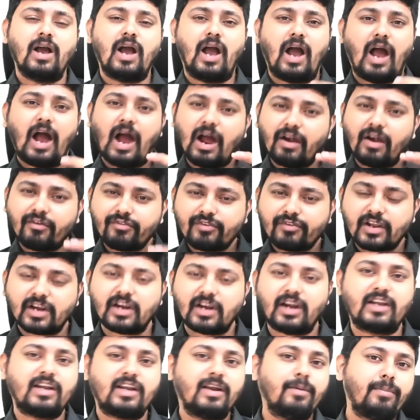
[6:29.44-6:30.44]
after
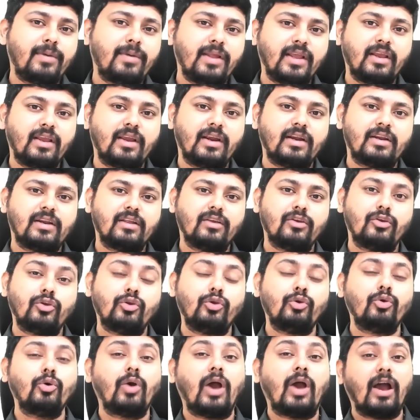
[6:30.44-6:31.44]
attempting it,
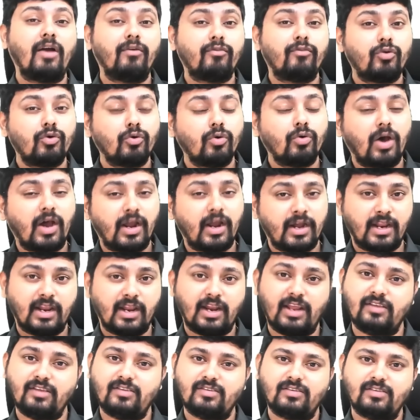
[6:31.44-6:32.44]
you have to
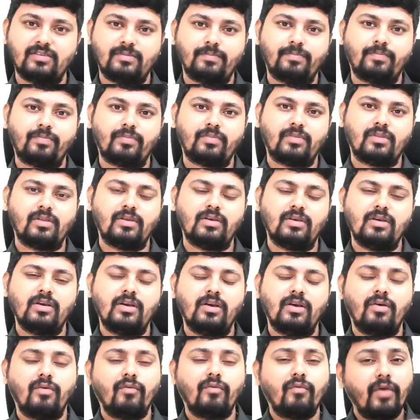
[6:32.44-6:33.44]
analyze
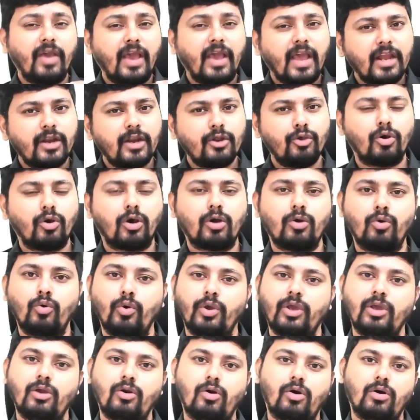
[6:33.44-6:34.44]
where you are
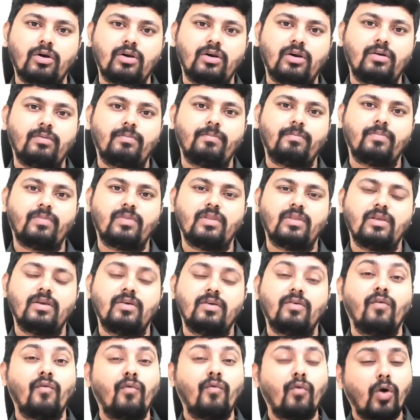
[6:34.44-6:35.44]
going wrong.
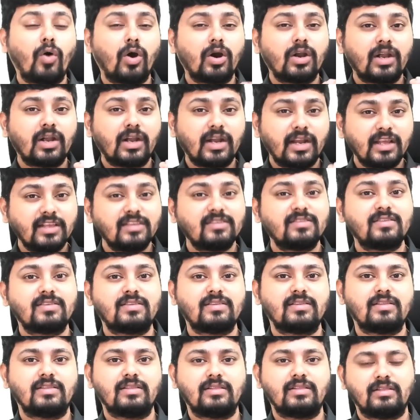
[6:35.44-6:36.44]
What is
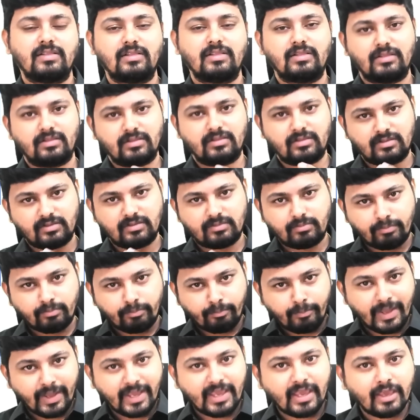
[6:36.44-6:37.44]

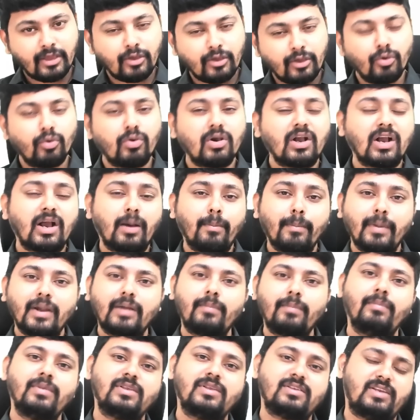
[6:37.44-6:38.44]
making you commit
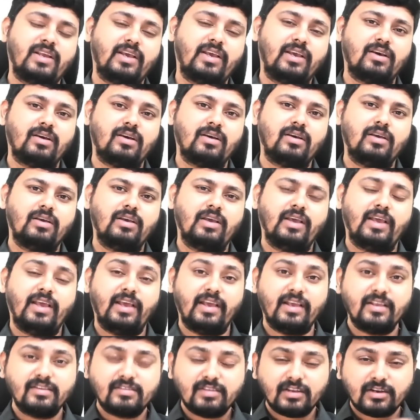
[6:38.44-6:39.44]
mistake?
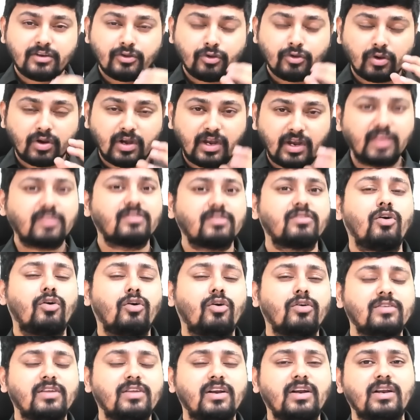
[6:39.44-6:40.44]
Is it your less
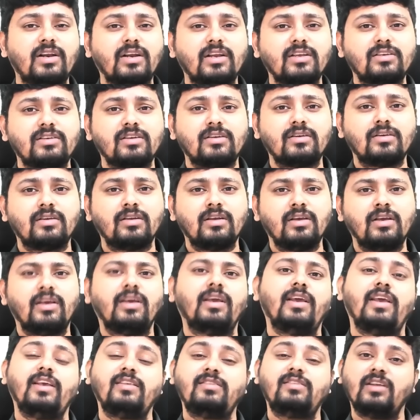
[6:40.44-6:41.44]
concentration?
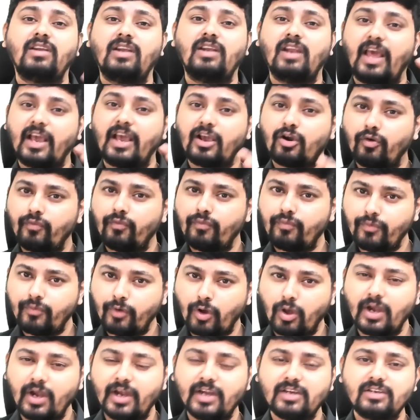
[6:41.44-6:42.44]
Is it lack of
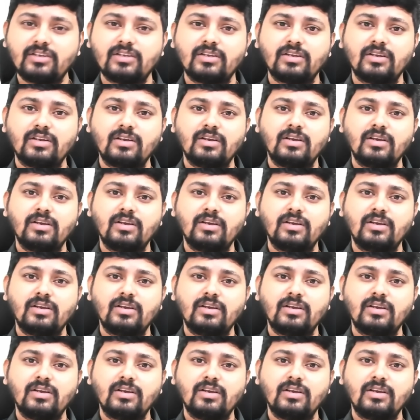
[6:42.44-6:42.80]
knowledge?